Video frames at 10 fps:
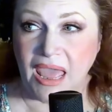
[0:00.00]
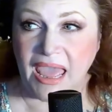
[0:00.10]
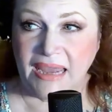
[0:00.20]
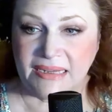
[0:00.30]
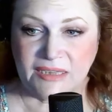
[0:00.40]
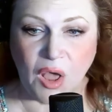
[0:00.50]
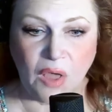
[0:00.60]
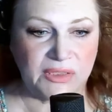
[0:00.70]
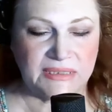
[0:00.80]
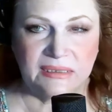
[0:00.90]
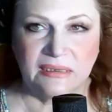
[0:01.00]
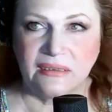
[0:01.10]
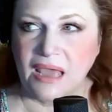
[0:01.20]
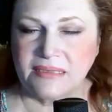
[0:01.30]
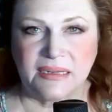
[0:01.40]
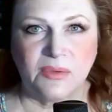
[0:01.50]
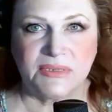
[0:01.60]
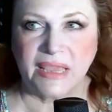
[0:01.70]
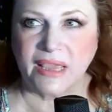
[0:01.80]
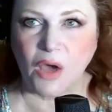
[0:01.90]
And I saw all these little lines and I was
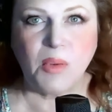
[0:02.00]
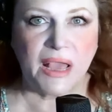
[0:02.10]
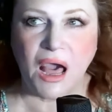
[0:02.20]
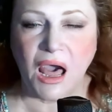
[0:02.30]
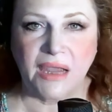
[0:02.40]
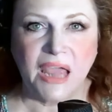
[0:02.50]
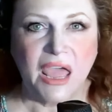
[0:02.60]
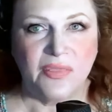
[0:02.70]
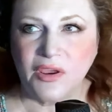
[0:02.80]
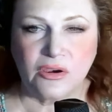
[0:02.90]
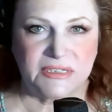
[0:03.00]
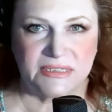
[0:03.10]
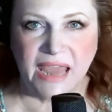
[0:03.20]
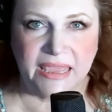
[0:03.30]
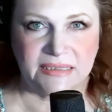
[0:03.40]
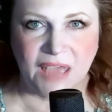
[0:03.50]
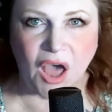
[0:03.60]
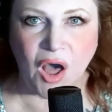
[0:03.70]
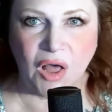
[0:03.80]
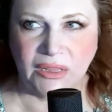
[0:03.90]
like, oh my God, there are snakes
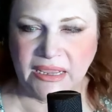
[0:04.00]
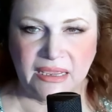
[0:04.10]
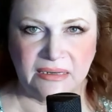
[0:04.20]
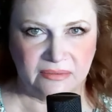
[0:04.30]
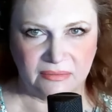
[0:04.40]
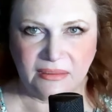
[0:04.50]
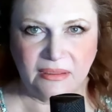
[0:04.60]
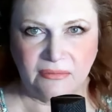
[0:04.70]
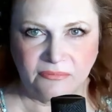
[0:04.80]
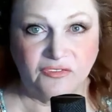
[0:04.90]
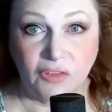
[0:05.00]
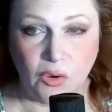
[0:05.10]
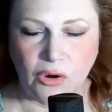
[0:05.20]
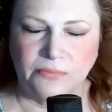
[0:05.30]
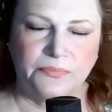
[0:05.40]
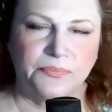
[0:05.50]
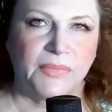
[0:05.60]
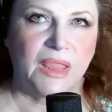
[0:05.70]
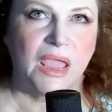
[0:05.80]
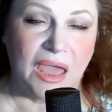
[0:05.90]
all in the floor.
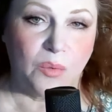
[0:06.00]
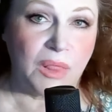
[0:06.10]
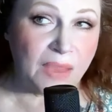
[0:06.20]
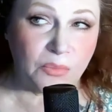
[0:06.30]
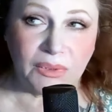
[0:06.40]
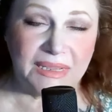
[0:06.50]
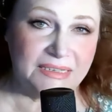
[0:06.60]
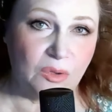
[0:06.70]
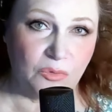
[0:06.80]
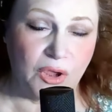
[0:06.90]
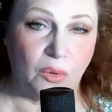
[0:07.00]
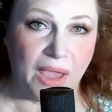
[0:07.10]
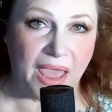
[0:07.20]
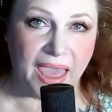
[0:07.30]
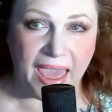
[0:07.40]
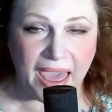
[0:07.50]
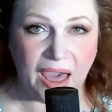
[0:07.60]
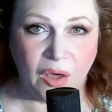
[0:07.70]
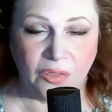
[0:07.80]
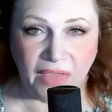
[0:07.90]
Well, I really don't know
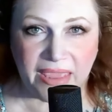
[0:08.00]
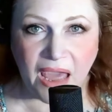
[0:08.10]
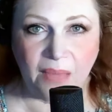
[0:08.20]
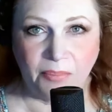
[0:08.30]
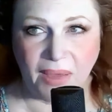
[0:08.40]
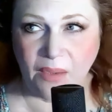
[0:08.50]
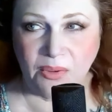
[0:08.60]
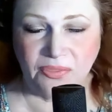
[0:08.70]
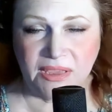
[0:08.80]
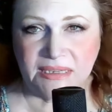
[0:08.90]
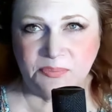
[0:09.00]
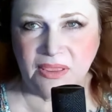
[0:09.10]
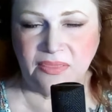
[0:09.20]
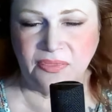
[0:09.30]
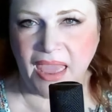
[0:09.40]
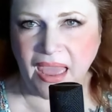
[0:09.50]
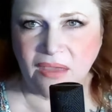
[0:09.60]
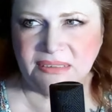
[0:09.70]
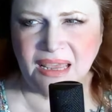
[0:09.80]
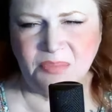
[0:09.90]
how they got by with this, but the
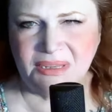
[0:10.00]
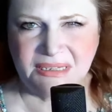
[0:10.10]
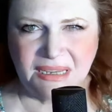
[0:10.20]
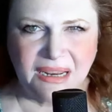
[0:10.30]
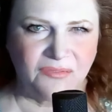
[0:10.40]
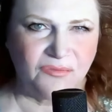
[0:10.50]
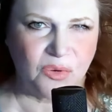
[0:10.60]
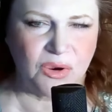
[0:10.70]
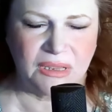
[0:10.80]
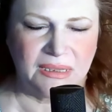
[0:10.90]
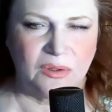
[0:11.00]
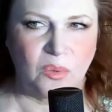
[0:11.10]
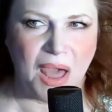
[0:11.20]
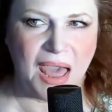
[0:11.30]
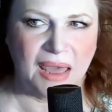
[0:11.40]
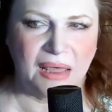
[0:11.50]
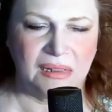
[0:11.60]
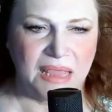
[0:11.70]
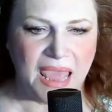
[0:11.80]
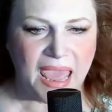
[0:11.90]
house had been sitting for a little while
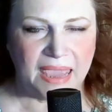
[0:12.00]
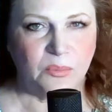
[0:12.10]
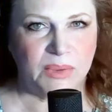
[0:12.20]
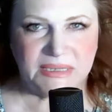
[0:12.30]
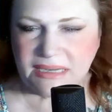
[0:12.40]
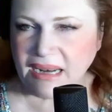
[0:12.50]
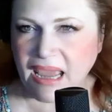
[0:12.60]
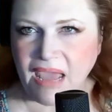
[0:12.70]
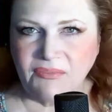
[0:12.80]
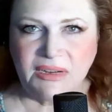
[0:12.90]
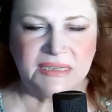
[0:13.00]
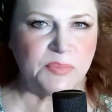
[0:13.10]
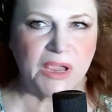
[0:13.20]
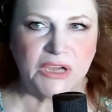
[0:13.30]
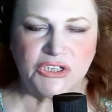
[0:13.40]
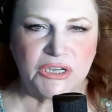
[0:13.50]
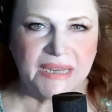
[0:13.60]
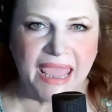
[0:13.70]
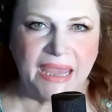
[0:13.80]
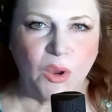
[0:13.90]
and we did have an inspection
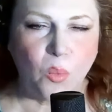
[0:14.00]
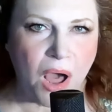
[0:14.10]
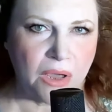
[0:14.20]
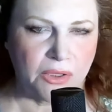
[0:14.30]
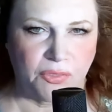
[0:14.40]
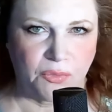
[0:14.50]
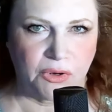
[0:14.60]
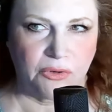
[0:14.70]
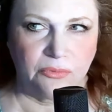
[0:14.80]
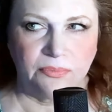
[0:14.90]
and a walkthrough.